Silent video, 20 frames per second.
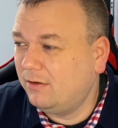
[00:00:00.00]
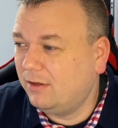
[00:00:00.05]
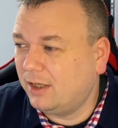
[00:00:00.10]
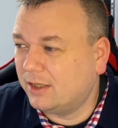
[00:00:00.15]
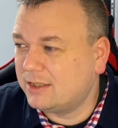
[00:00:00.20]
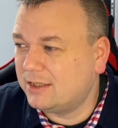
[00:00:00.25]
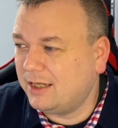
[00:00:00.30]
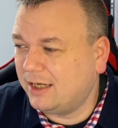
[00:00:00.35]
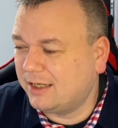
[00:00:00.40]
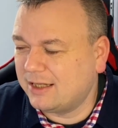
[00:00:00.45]

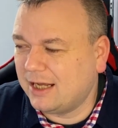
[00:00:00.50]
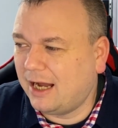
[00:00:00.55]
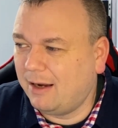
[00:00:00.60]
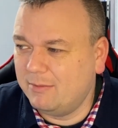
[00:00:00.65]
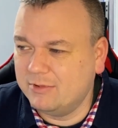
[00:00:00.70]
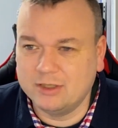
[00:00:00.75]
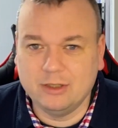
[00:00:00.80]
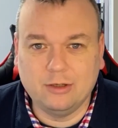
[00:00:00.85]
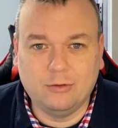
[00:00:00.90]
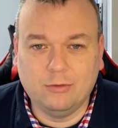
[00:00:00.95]
That's like the
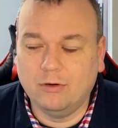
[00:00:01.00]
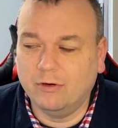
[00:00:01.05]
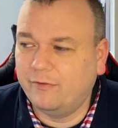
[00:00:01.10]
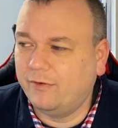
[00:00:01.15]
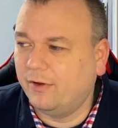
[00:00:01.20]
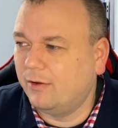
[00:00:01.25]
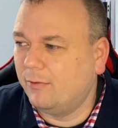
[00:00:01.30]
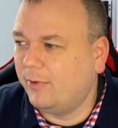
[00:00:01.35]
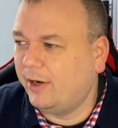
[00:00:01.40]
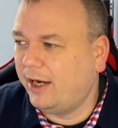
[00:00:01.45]
Amazon code
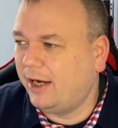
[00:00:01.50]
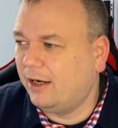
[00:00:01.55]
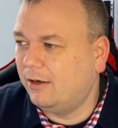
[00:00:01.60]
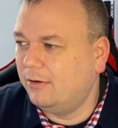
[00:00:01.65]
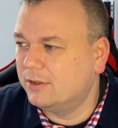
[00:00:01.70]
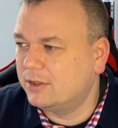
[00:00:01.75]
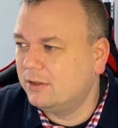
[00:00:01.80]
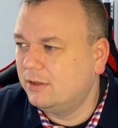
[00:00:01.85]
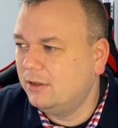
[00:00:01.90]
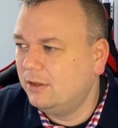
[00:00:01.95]
for the
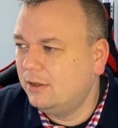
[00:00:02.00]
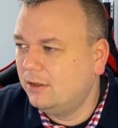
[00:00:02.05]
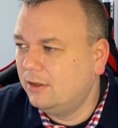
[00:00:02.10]
warehouse.